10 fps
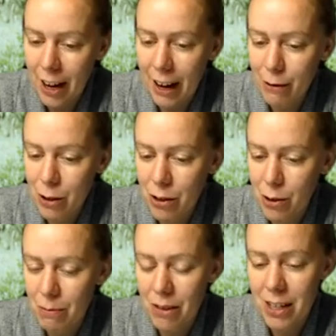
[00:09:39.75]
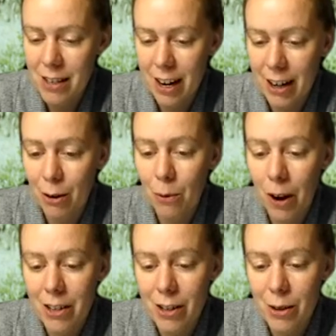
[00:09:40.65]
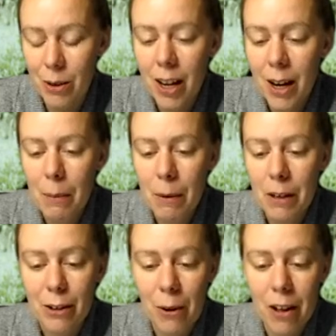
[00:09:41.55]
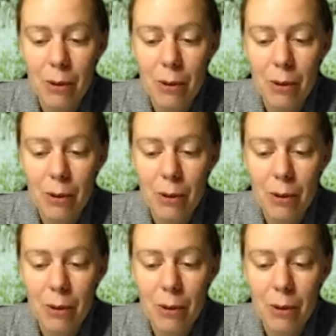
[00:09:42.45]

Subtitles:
I have to do some things that I don't want to do, but you know what?